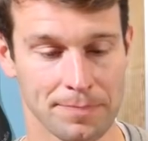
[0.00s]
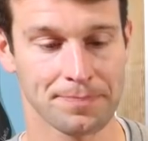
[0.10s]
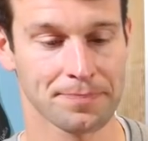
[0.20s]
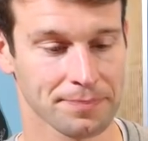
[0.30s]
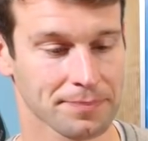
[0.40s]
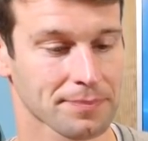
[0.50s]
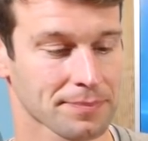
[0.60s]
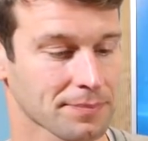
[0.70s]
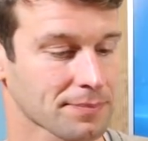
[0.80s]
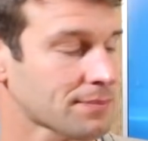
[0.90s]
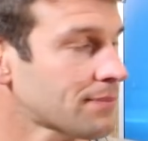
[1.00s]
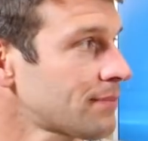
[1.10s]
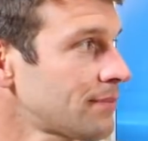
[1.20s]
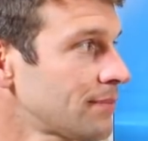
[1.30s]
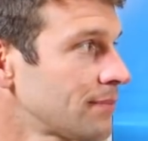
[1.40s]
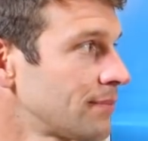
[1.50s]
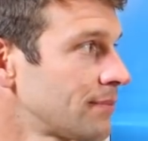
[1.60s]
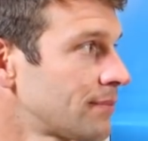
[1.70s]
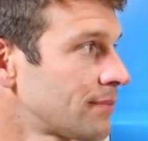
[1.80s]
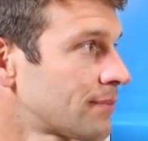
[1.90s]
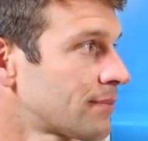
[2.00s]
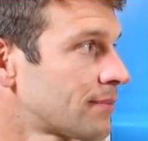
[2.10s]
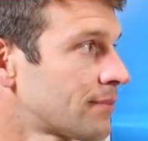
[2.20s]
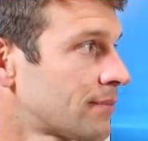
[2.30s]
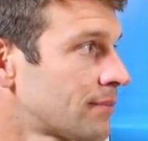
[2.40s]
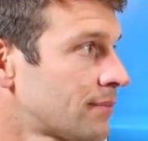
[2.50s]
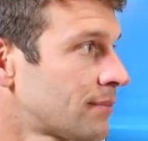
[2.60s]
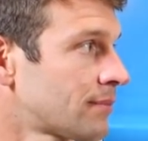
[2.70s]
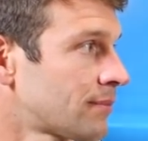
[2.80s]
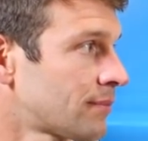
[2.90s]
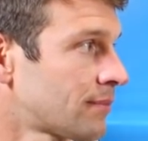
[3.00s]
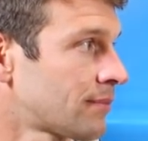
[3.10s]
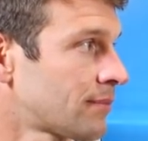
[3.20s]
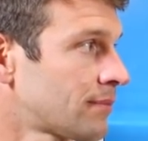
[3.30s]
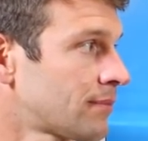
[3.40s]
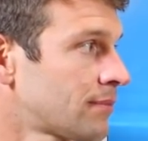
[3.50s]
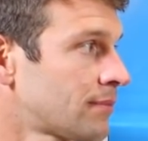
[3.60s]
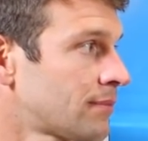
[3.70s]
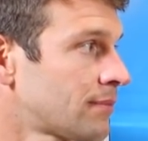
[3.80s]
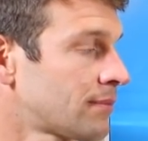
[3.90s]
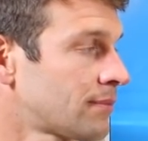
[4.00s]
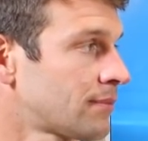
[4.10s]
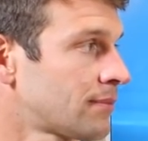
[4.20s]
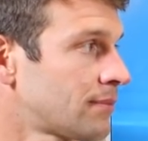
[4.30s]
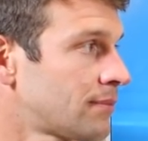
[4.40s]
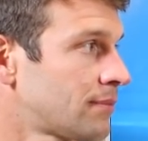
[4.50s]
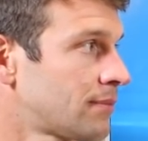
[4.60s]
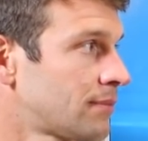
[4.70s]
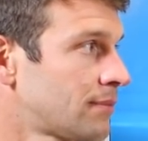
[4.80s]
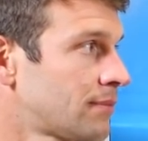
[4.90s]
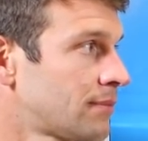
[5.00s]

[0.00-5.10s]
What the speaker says: (silent)